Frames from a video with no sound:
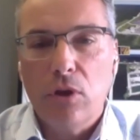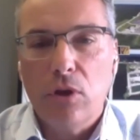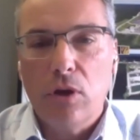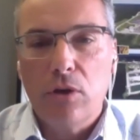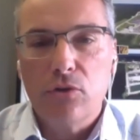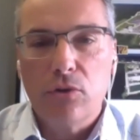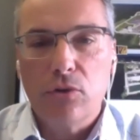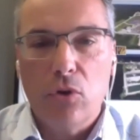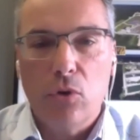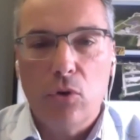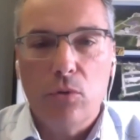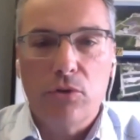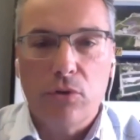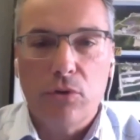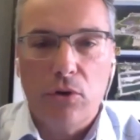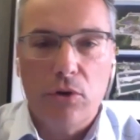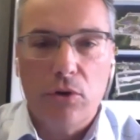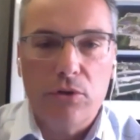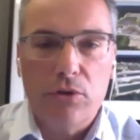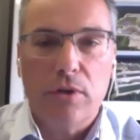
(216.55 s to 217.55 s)
not as low as
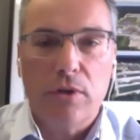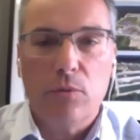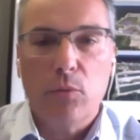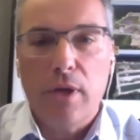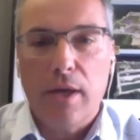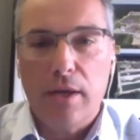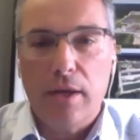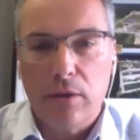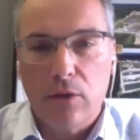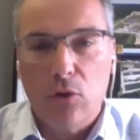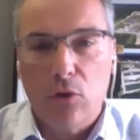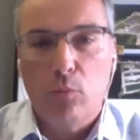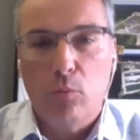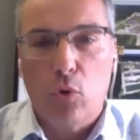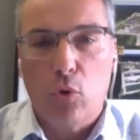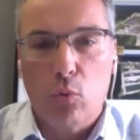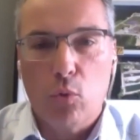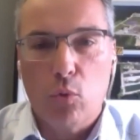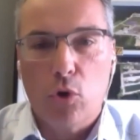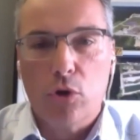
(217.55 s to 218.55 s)
theirs, and we had a little
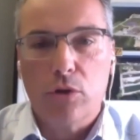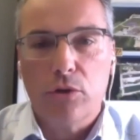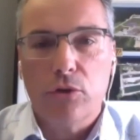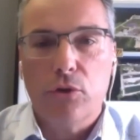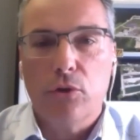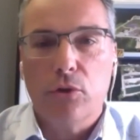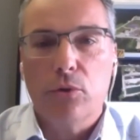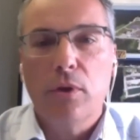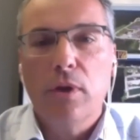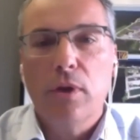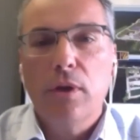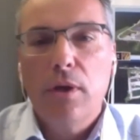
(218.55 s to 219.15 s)
more work to do.